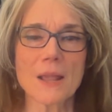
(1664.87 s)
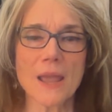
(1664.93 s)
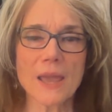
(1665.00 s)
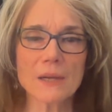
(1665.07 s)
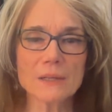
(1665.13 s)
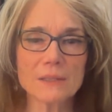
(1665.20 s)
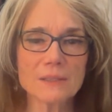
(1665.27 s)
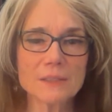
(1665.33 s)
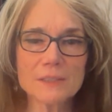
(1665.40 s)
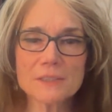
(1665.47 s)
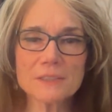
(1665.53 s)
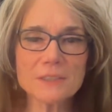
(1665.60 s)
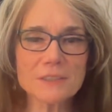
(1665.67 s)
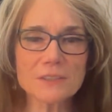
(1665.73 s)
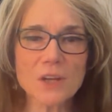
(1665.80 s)
And this
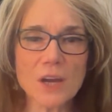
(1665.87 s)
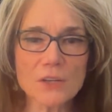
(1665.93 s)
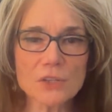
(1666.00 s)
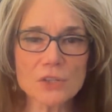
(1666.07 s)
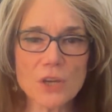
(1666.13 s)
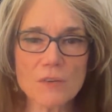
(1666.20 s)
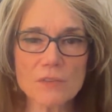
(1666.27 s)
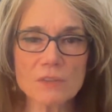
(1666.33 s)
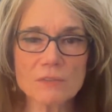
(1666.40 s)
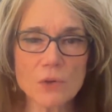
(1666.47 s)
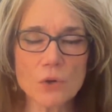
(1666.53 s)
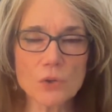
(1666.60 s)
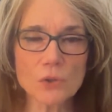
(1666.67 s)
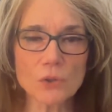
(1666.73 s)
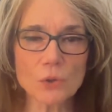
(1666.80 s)
does not shove the
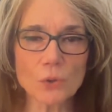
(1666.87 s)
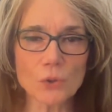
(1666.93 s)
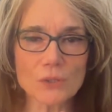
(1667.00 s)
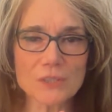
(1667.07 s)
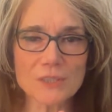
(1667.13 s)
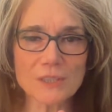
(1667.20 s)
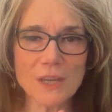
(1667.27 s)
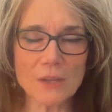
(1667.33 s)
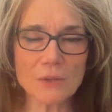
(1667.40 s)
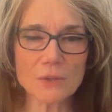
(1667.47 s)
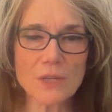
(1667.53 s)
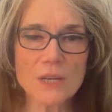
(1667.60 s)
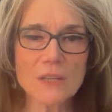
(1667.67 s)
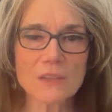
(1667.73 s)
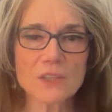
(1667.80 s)
vocal cords
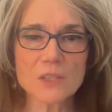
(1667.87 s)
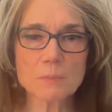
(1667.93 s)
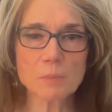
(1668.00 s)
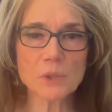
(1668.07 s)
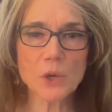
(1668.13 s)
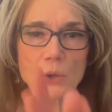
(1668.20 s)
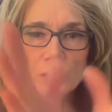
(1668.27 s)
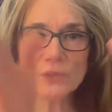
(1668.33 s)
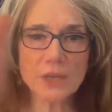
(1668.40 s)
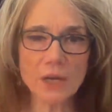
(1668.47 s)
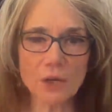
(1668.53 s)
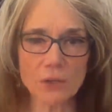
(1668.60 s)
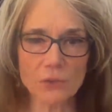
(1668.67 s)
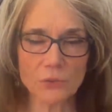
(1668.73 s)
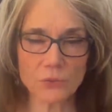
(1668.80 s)
together. This blows
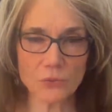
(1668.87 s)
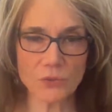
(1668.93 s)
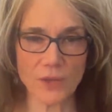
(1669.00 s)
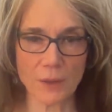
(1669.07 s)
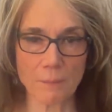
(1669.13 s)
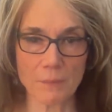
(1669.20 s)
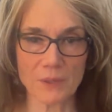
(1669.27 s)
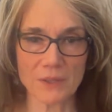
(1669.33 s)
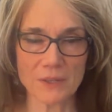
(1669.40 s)
air through them.